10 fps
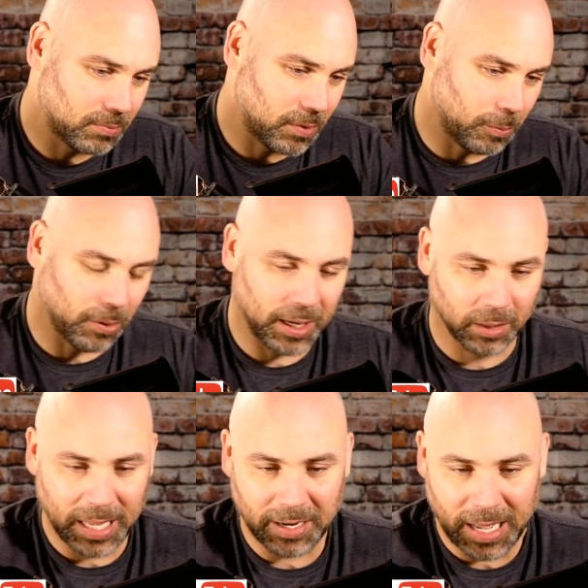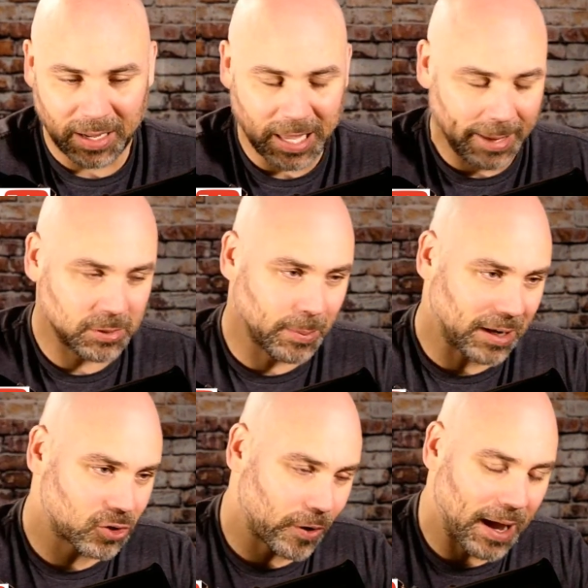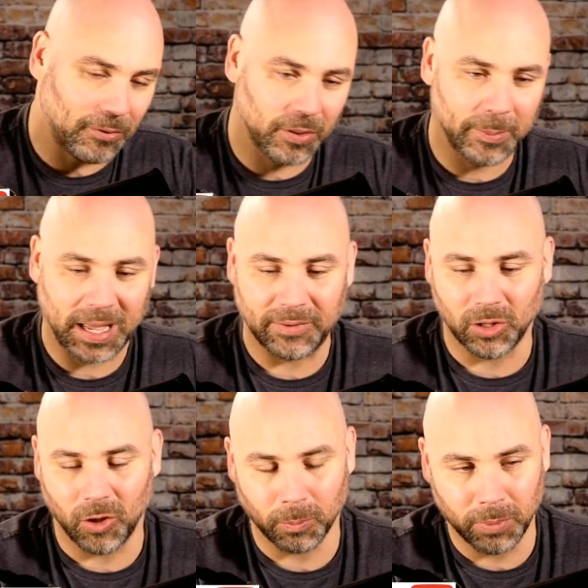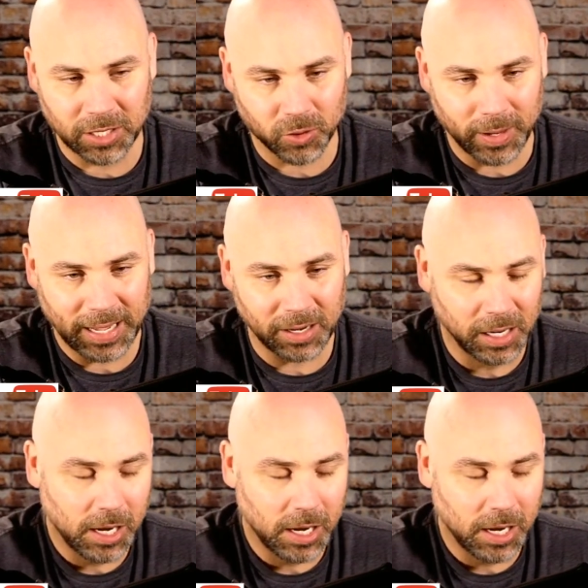They're playing late night games. They might travel. They might have a long bus ride.